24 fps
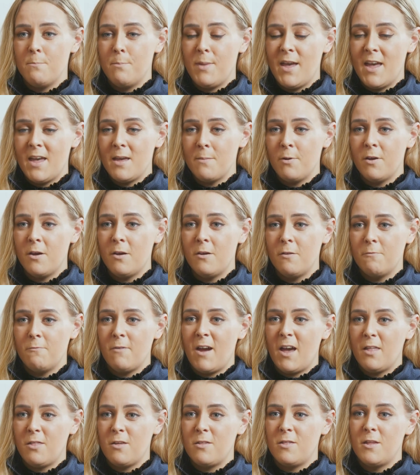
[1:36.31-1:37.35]
paper
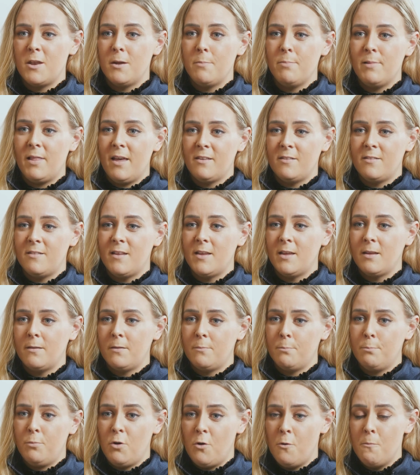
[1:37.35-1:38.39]
rather than a plastic
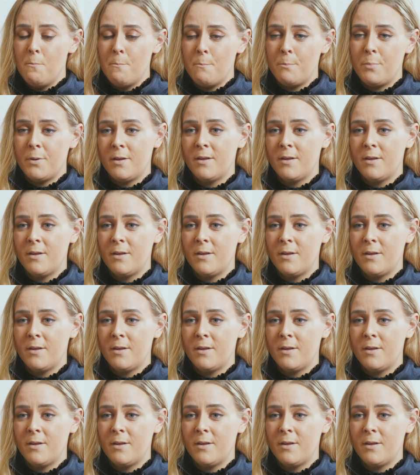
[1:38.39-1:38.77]
pump,